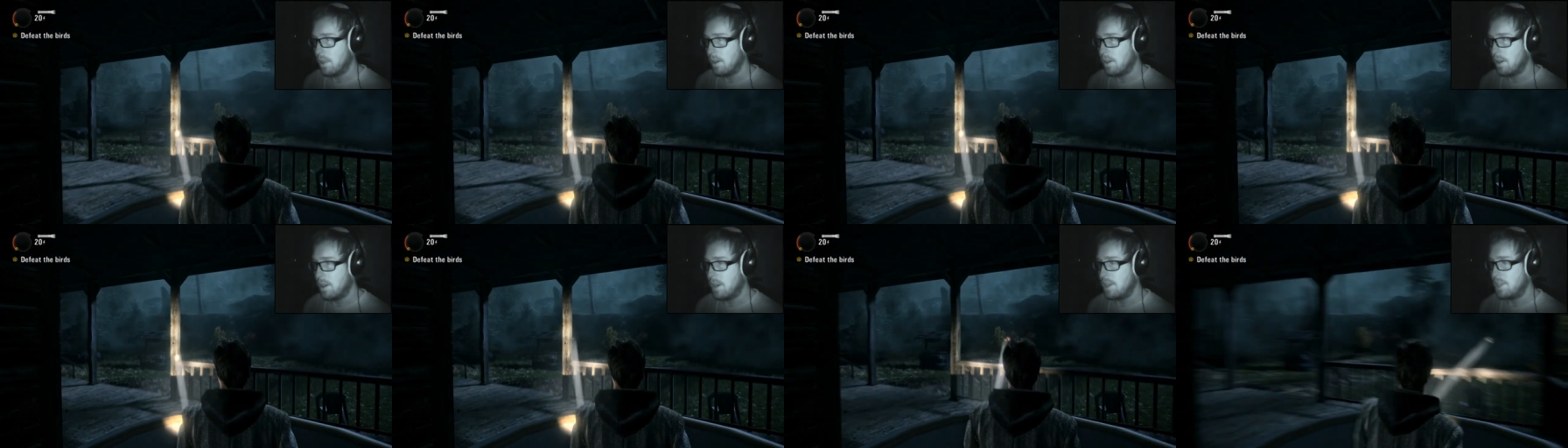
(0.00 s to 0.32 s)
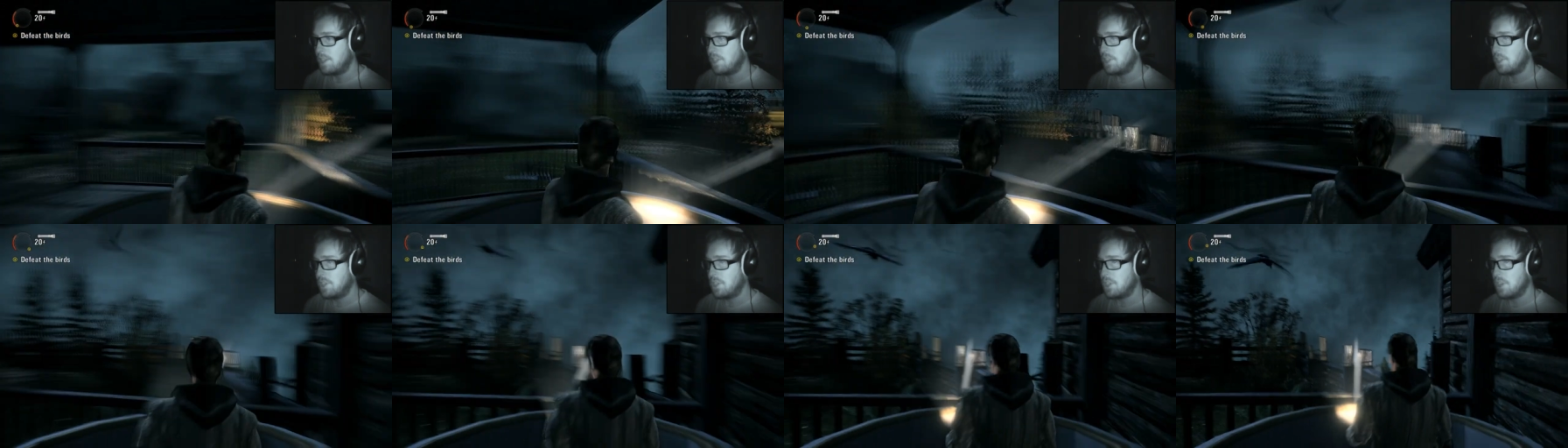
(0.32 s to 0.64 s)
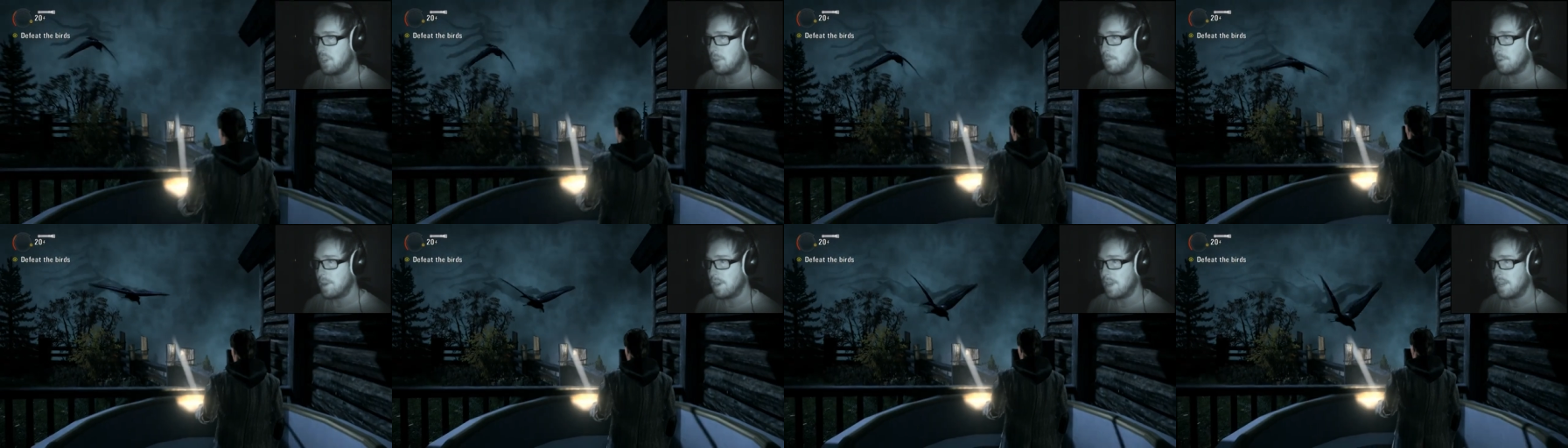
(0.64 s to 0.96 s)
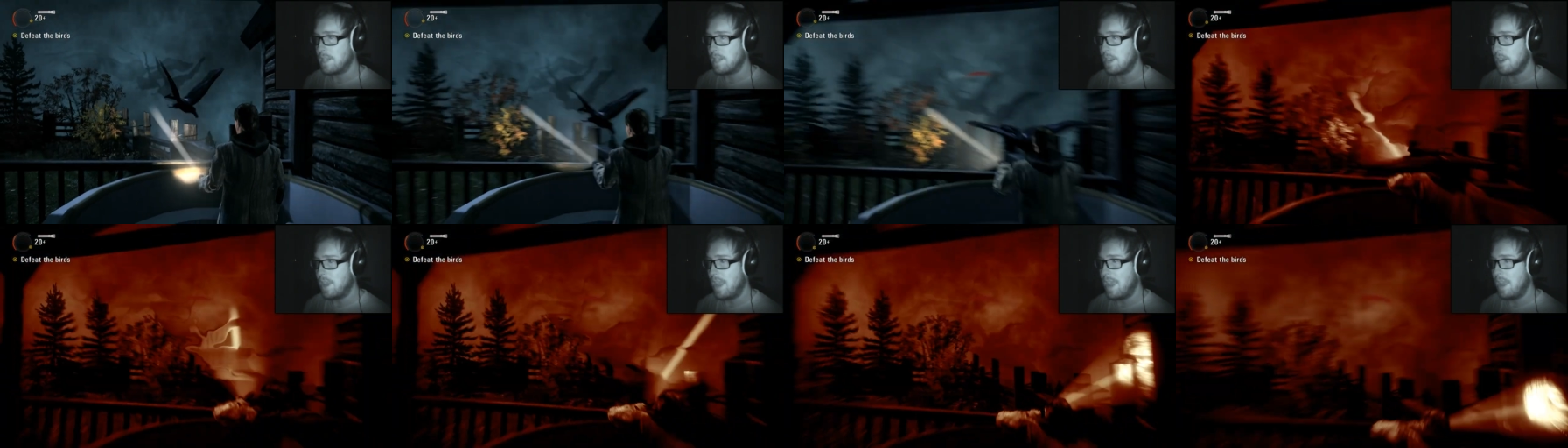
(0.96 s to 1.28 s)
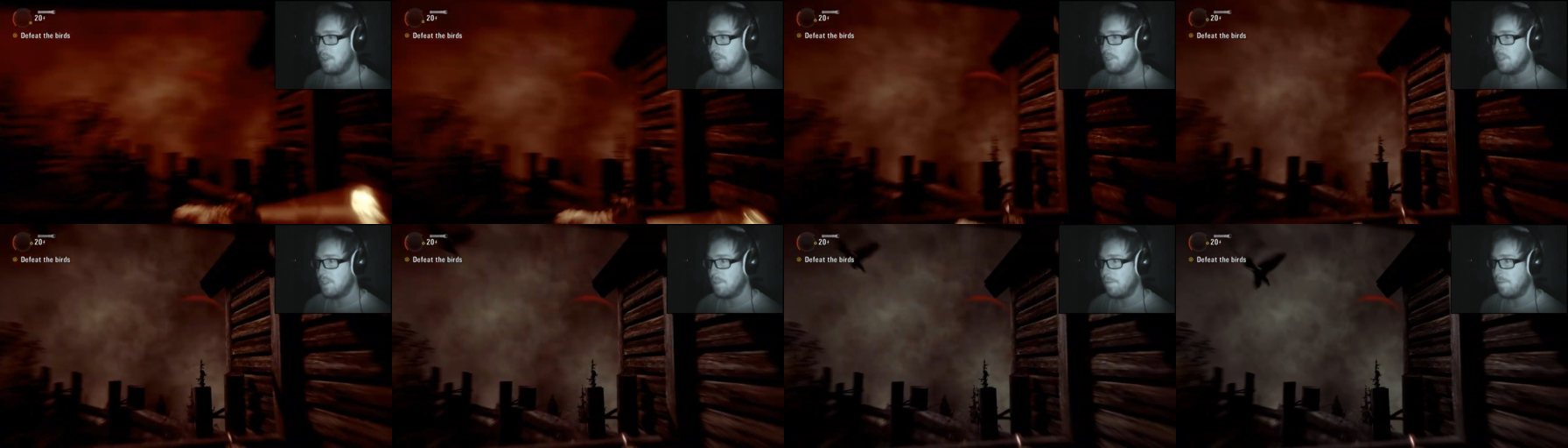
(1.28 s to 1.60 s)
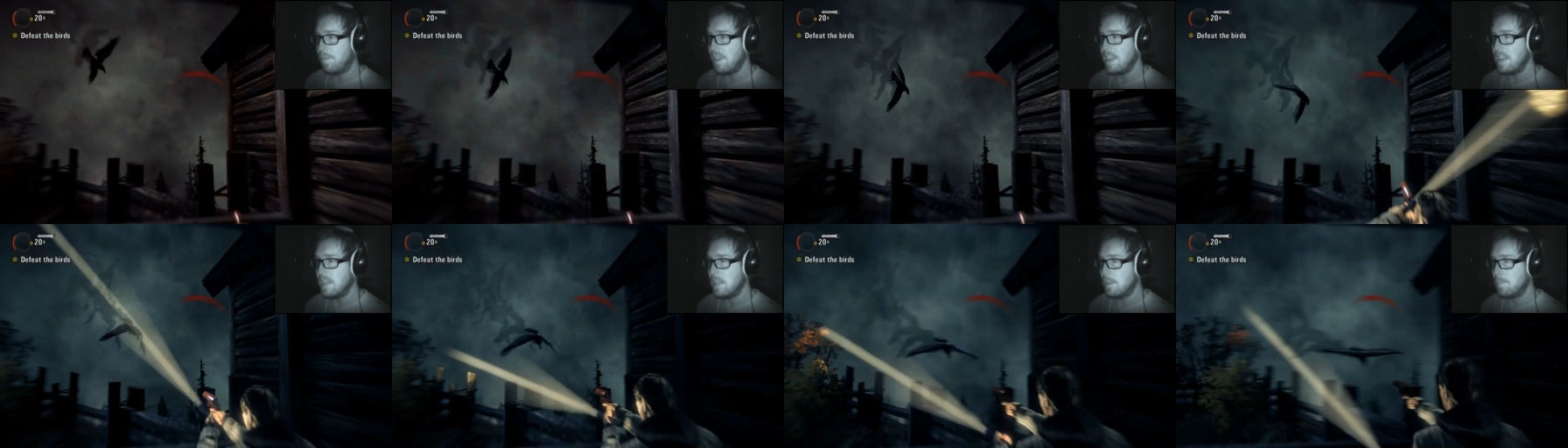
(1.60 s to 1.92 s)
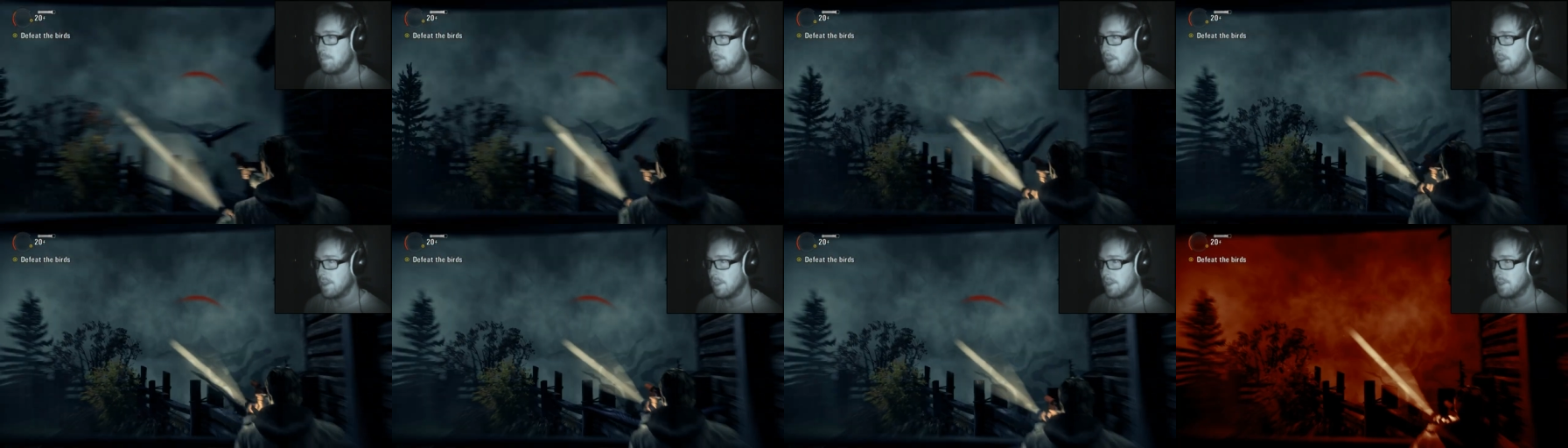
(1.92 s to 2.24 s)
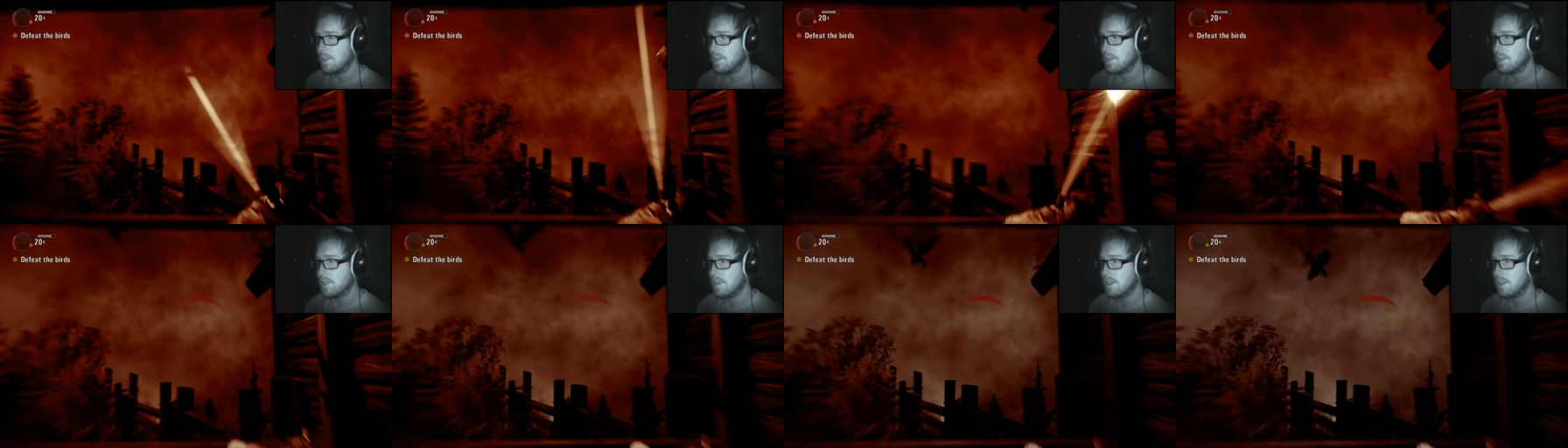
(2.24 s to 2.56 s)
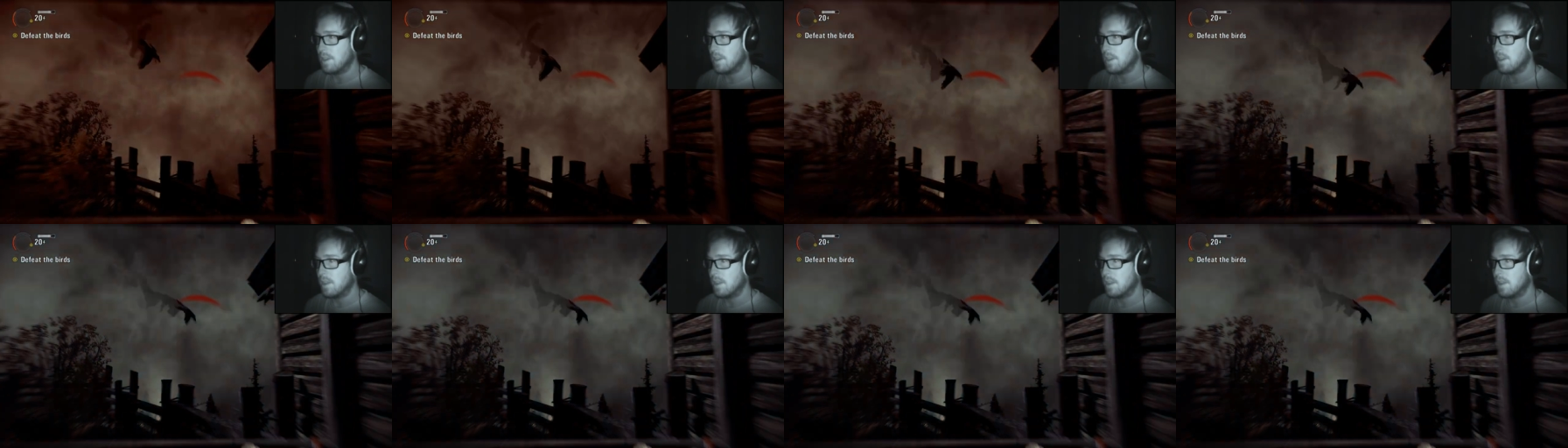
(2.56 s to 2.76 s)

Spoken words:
This is stupid. I don't know how to defeat the birds.